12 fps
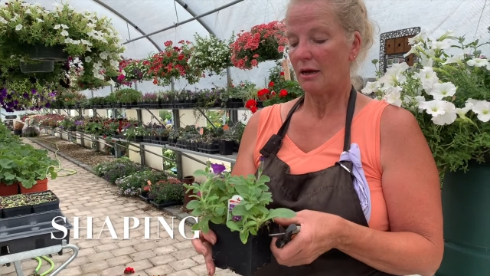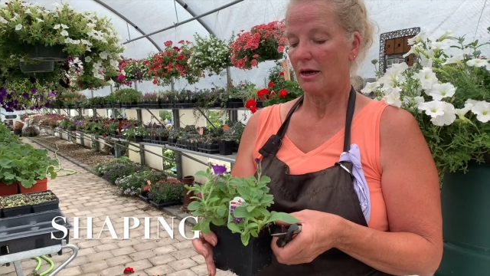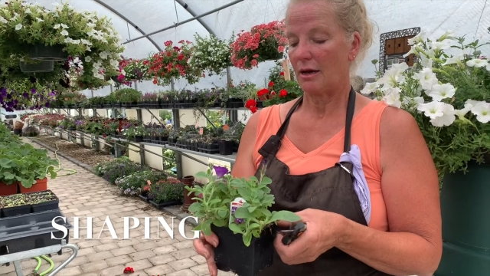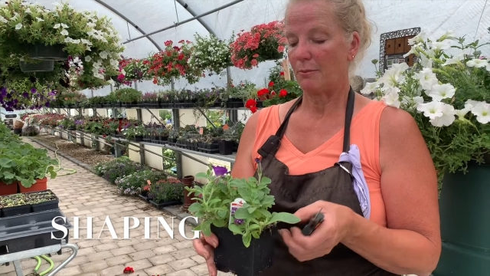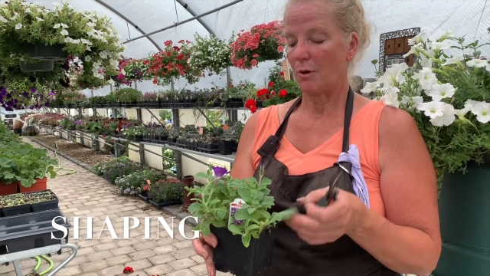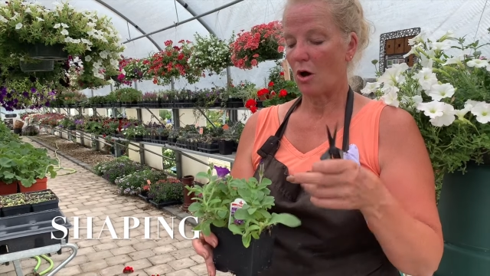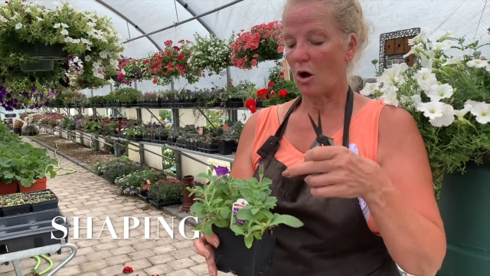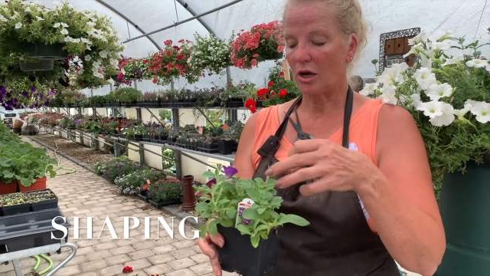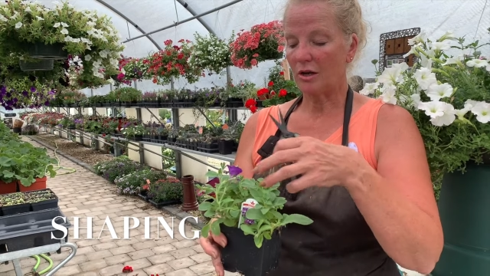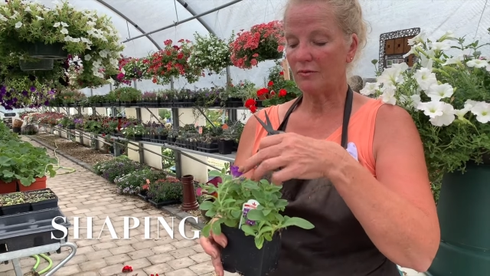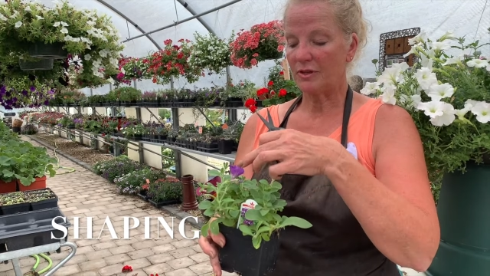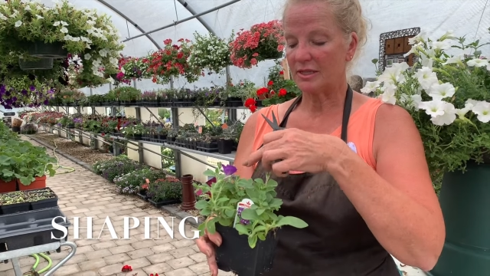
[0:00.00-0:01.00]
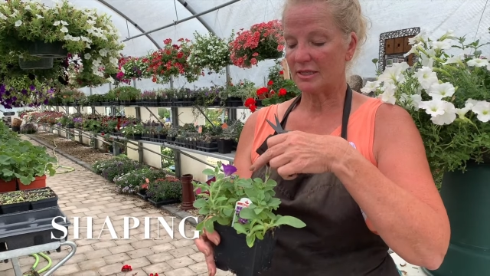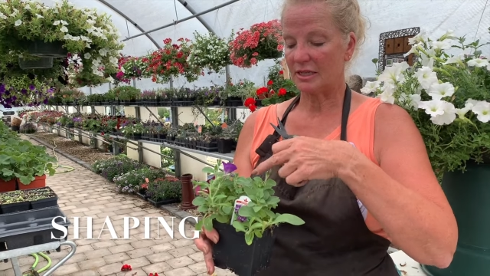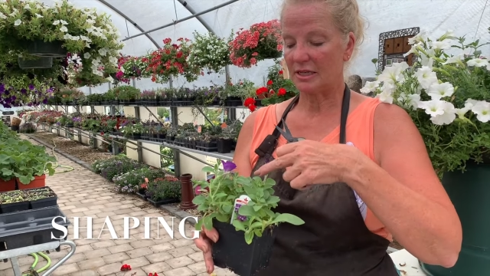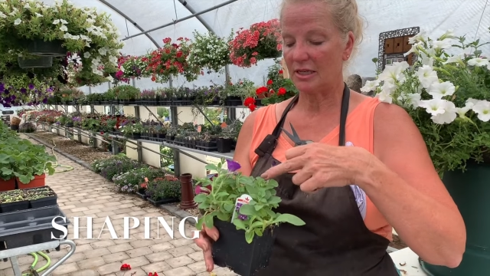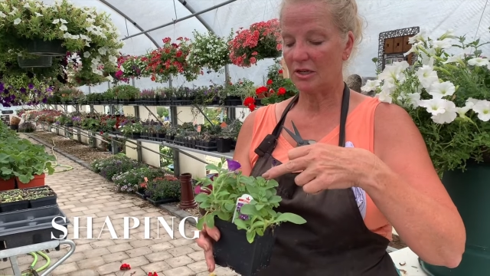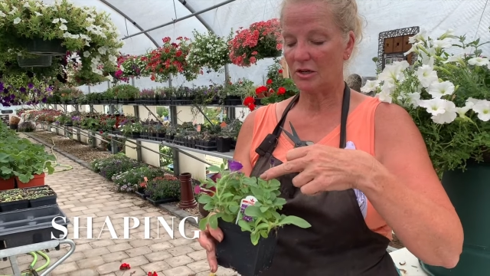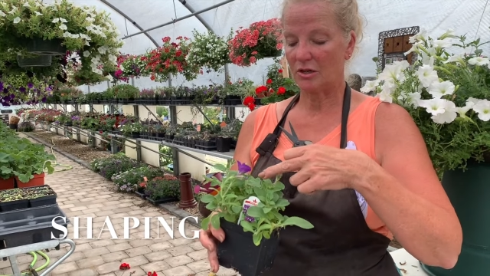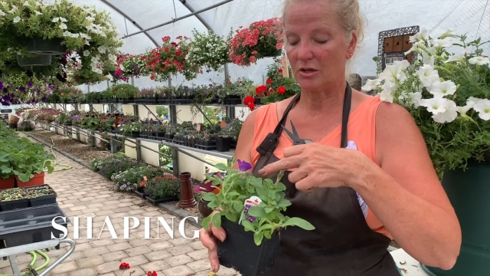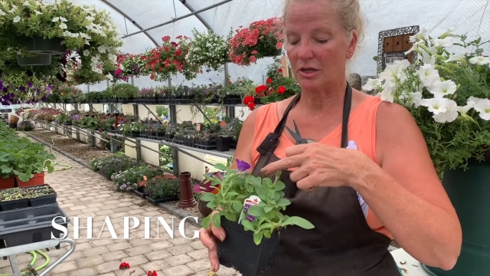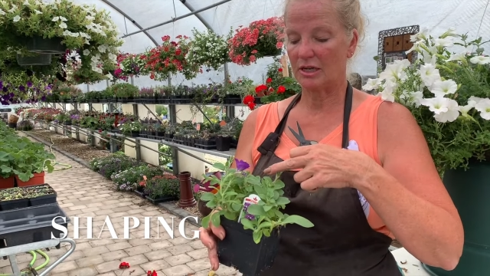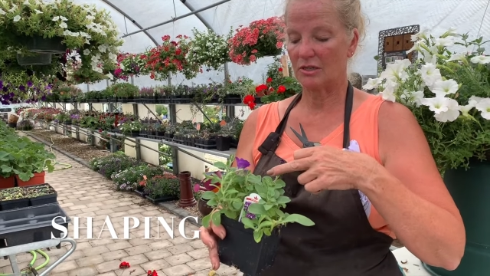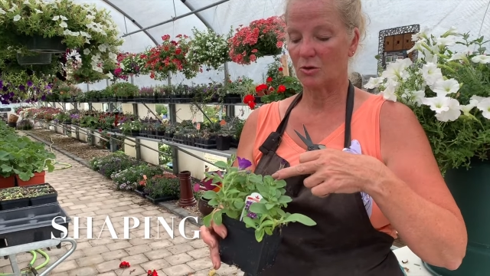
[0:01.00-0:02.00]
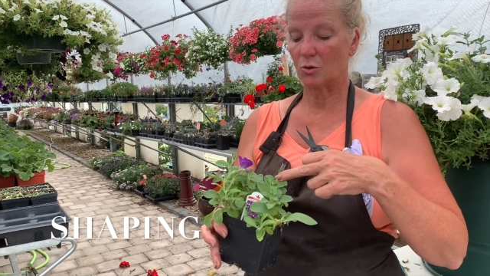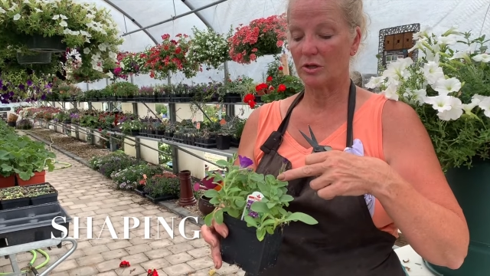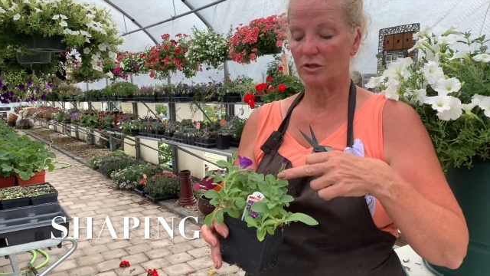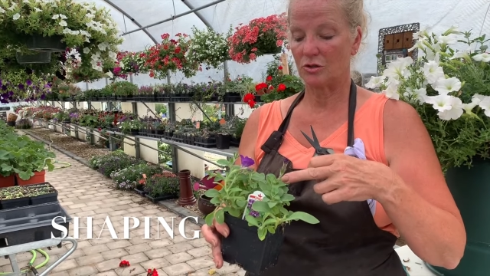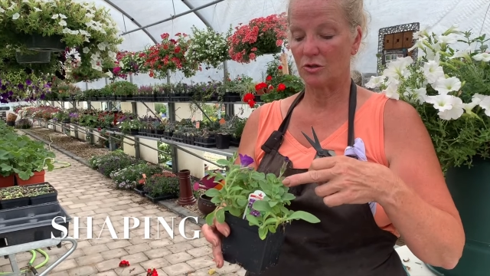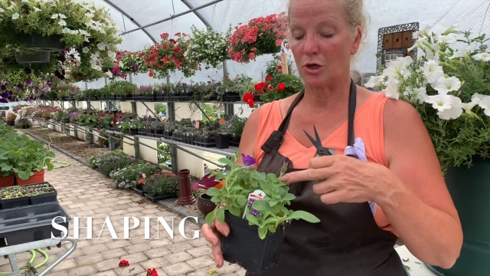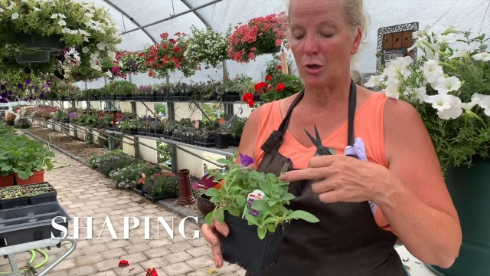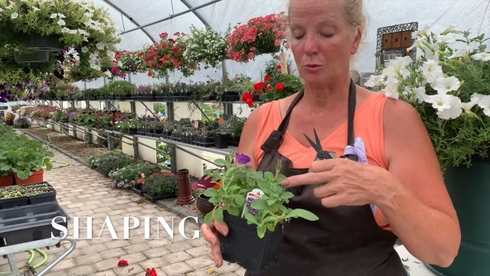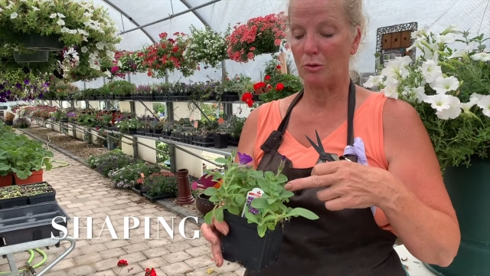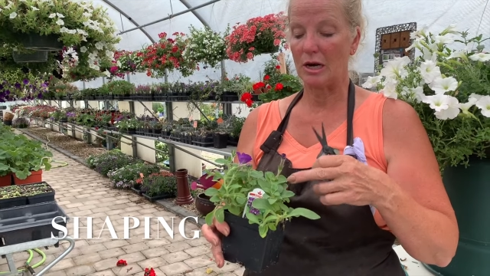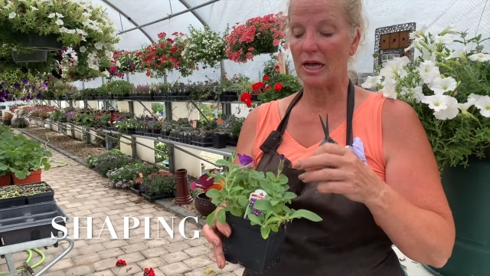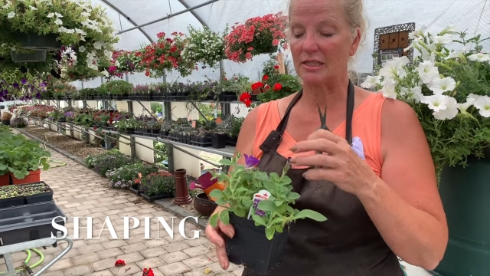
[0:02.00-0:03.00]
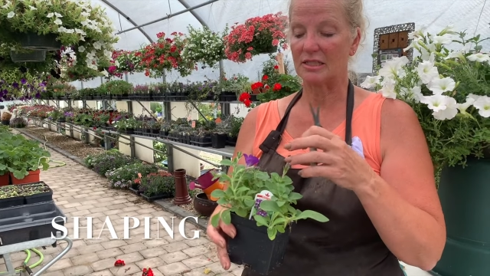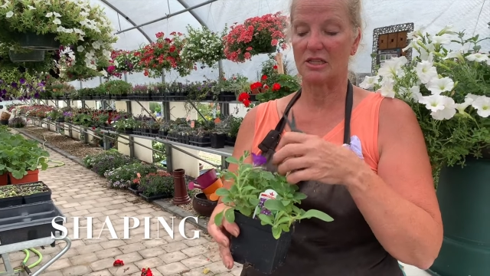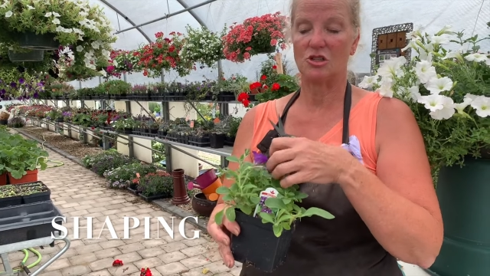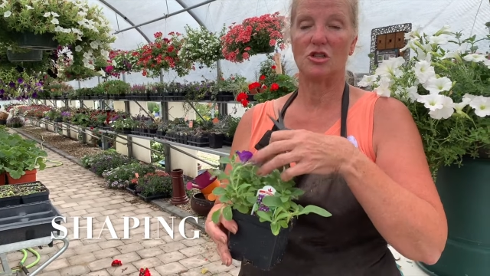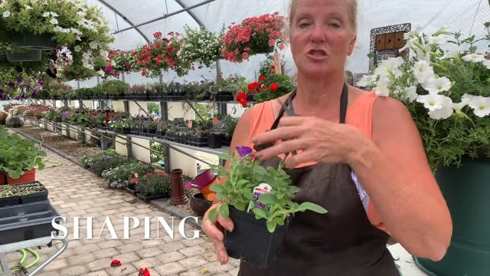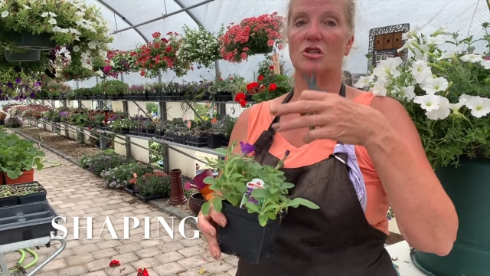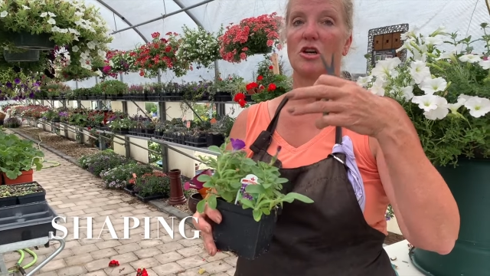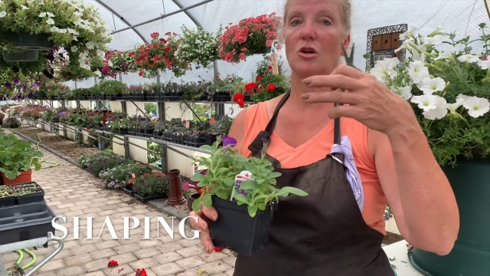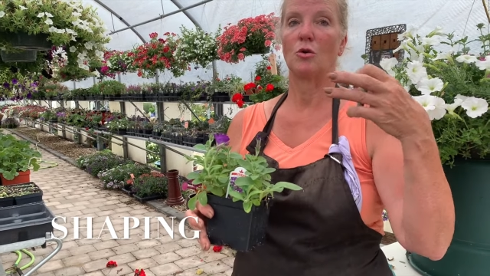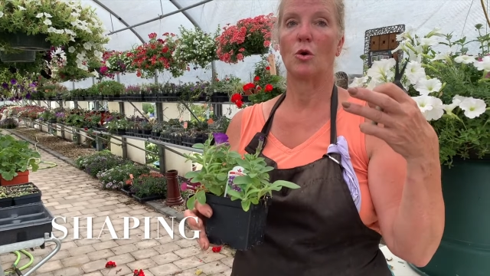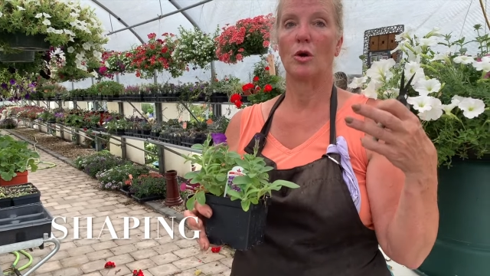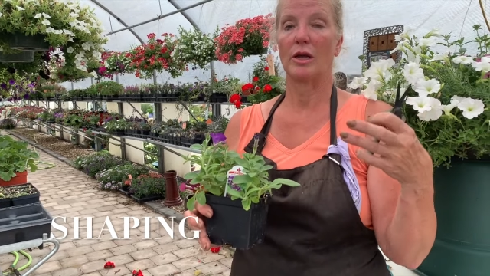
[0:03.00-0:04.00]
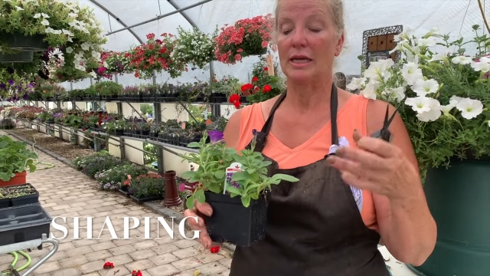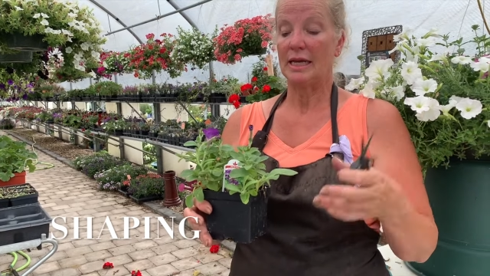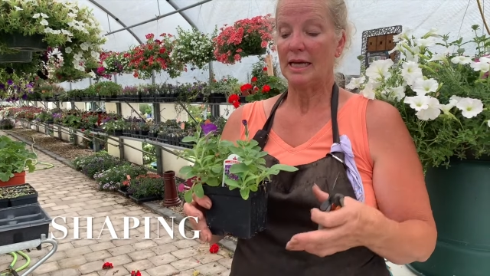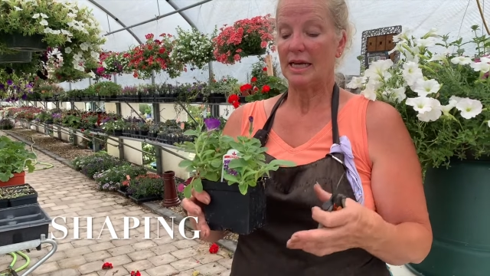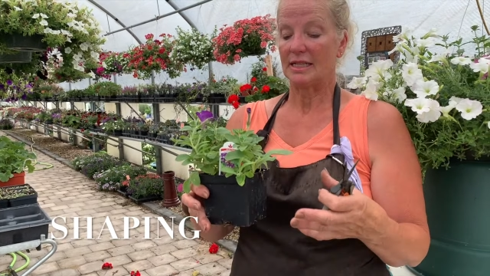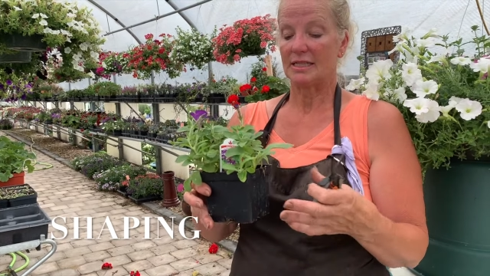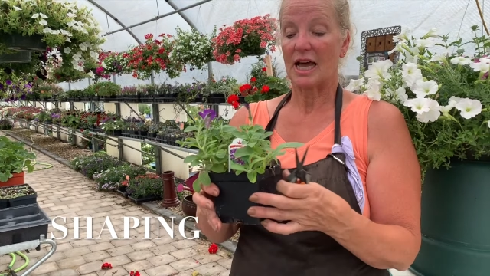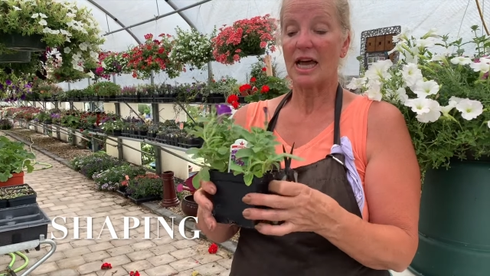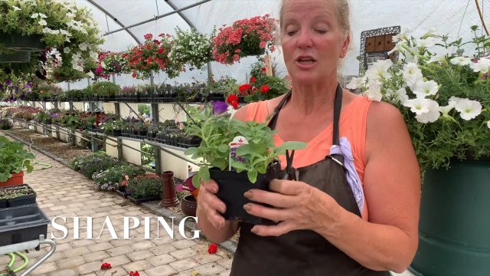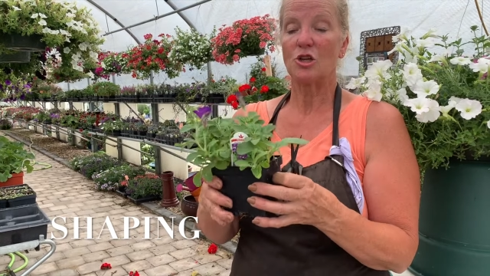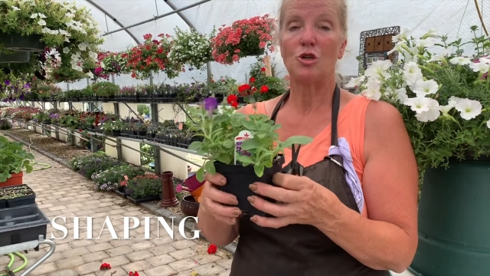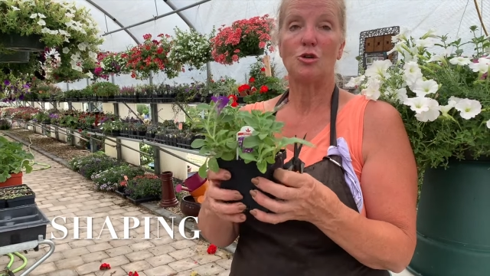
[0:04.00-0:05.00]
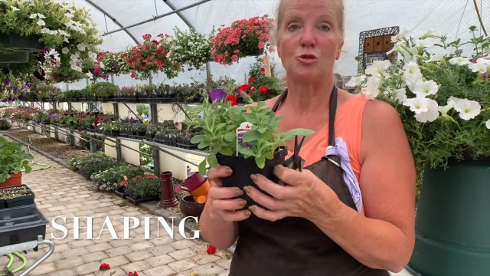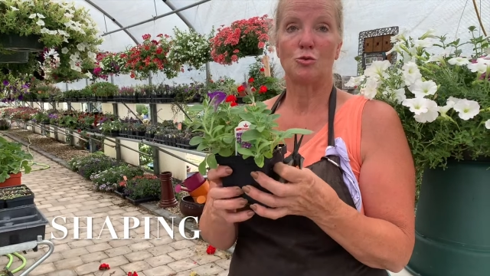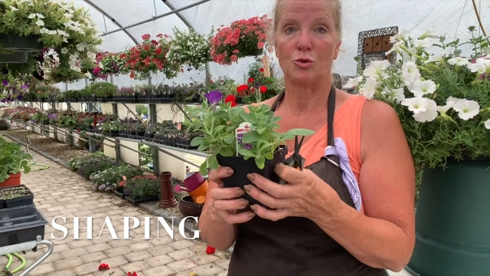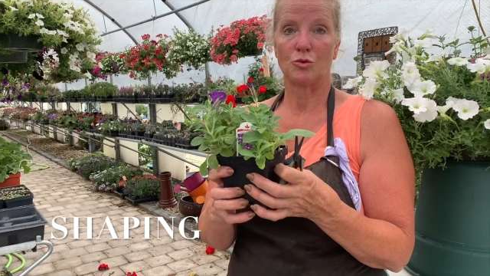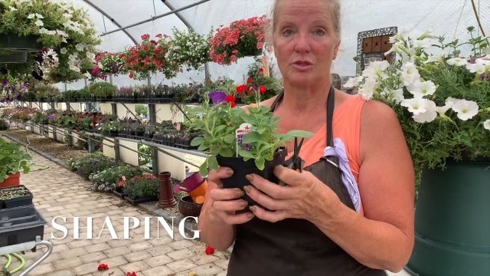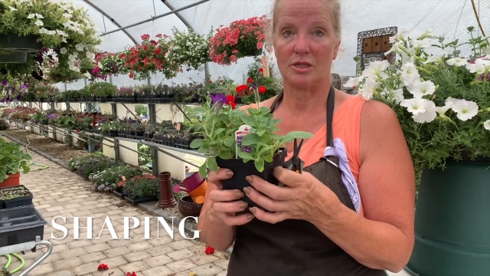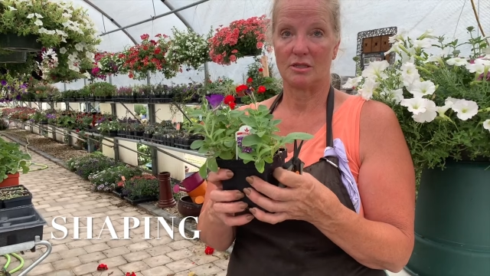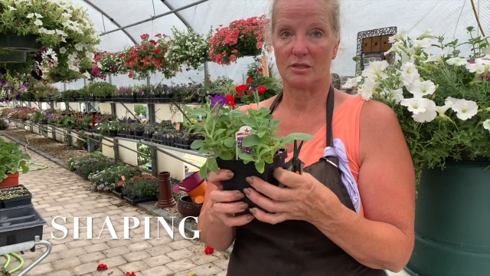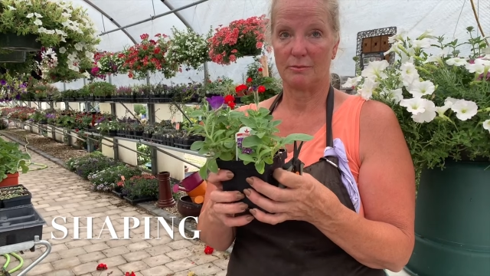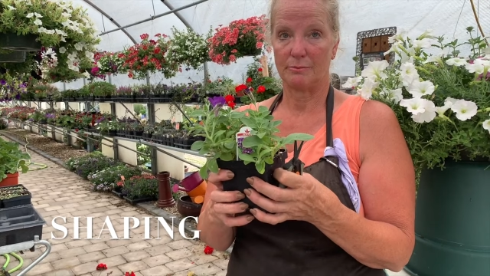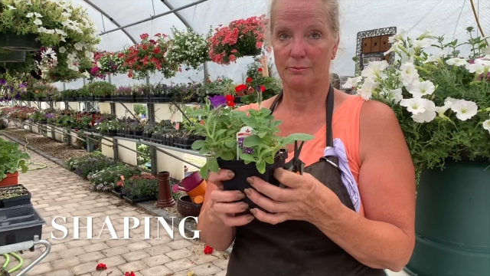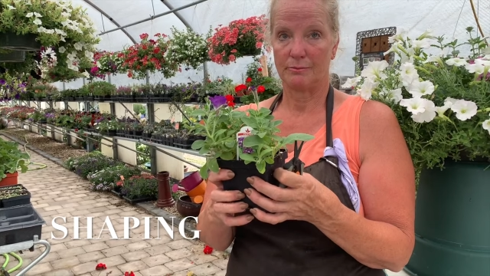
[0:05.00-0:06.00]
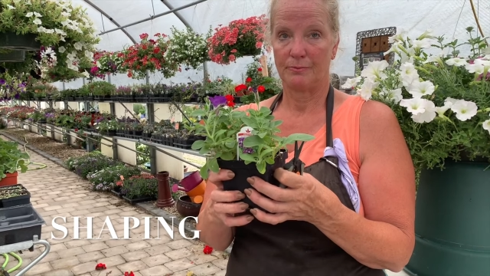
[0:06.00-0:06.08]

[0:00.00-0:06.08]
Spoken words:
all of this in here is going to go nuts and just start growing. It's got a huge root system.